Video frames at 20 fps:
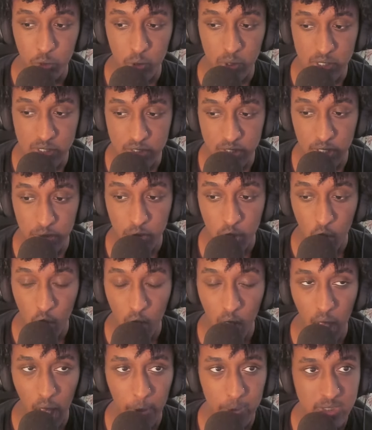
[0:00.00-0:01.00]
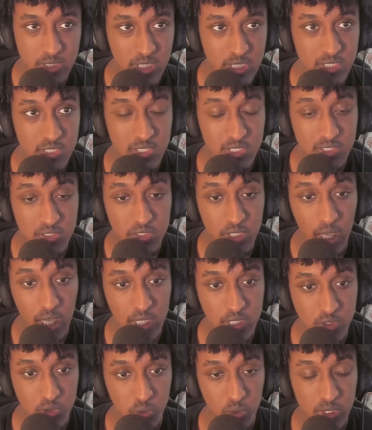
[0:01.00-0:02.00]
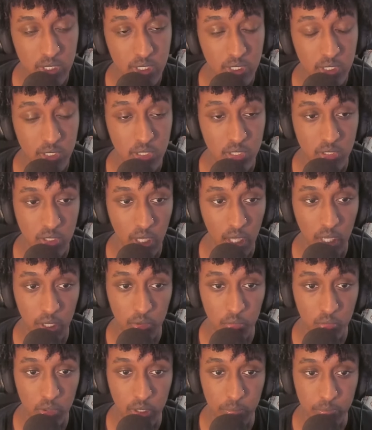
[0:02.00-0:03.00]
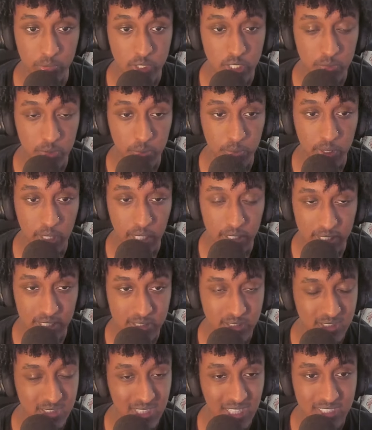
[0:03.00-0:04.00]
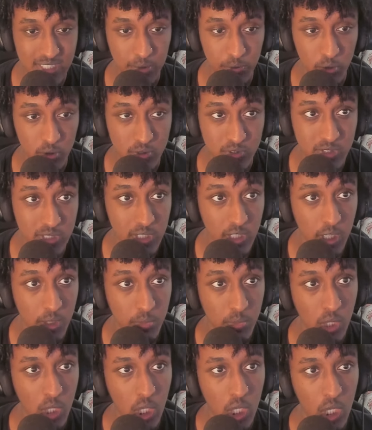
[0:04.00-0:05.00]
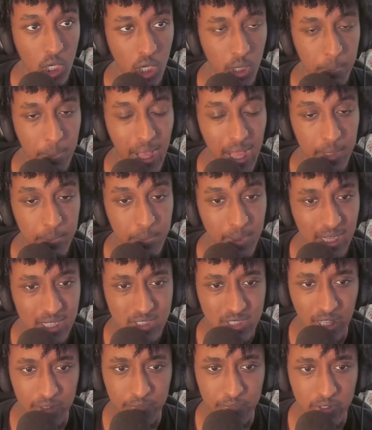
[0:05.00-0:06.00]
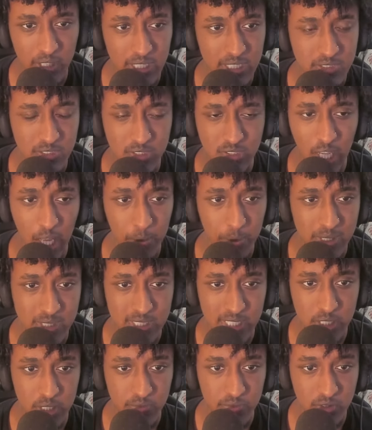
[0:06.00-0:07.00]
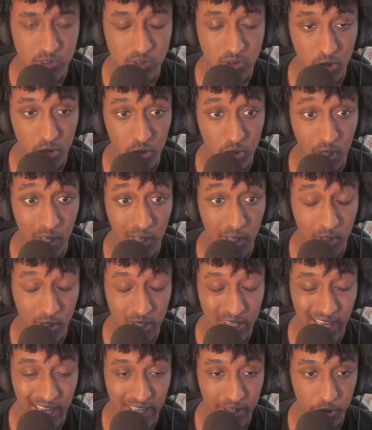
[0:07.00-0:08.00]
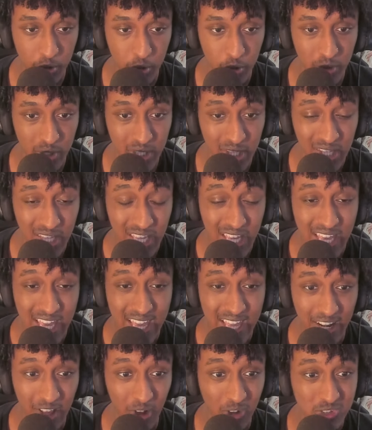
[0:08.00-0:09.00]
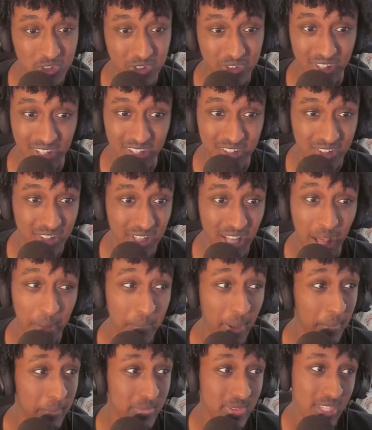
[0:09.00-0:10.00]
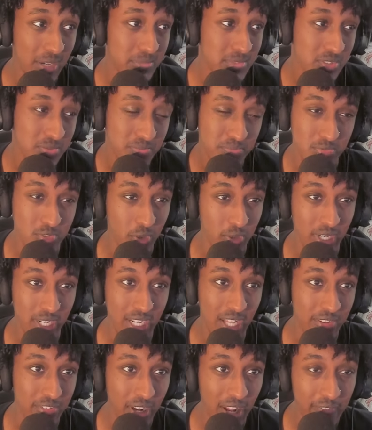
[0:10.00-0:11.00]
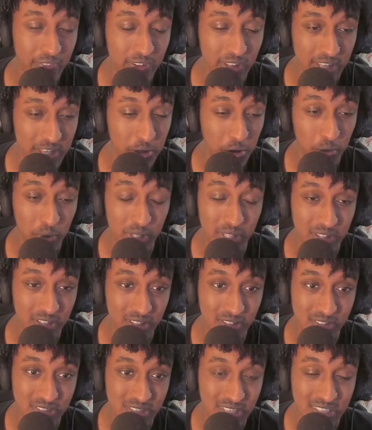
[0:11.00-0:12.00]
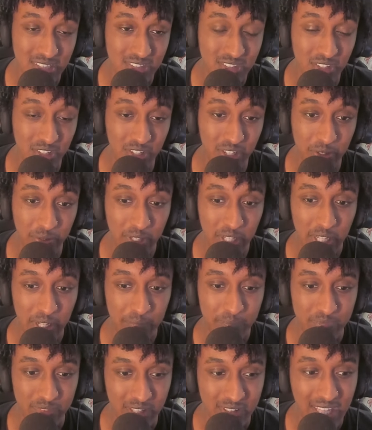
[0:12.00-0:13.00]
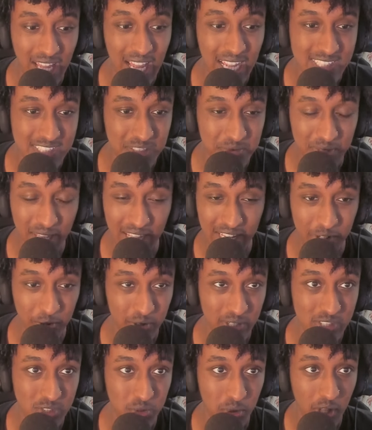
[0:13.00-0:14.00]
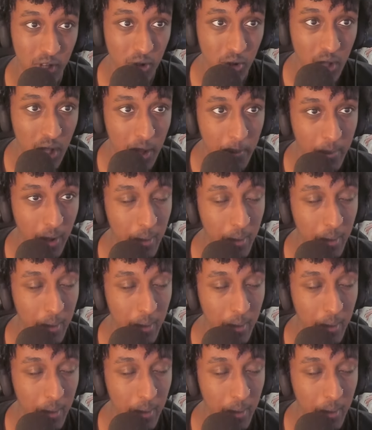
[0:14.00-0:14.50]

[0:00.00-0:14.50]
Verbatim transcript: What is it? I'm excited to see these guys, what they got in GBB. I think that's the next time we'll see them. Pacmax, I feel like he's a top contender for the solo category, and I also think I'm just throwing it out there. I feel like he'll win the tag team category as well.